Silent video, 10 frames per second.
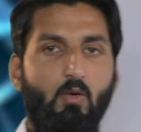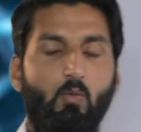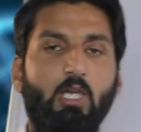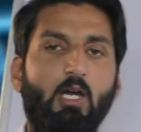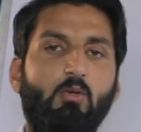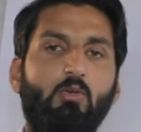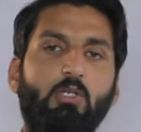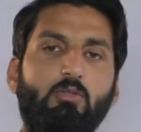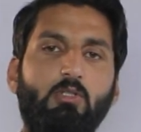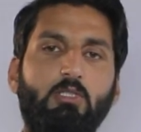we are
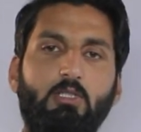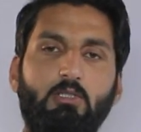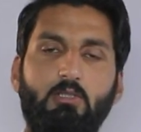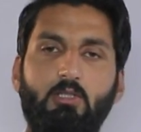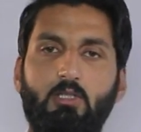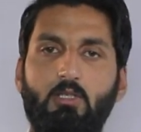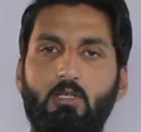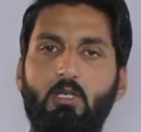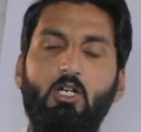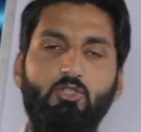going to discuss the
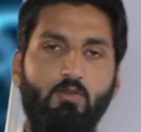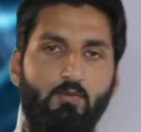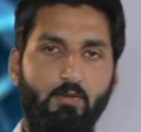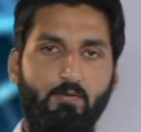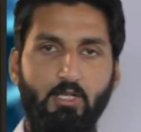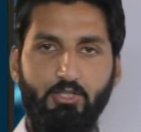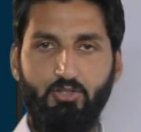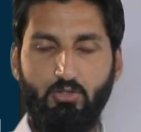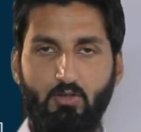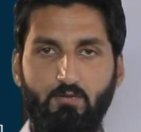laws of
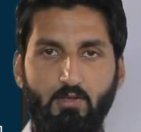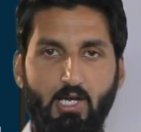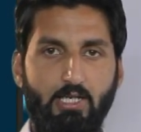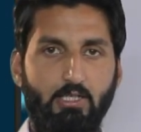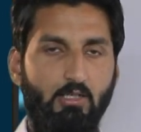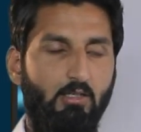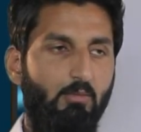reflection of light,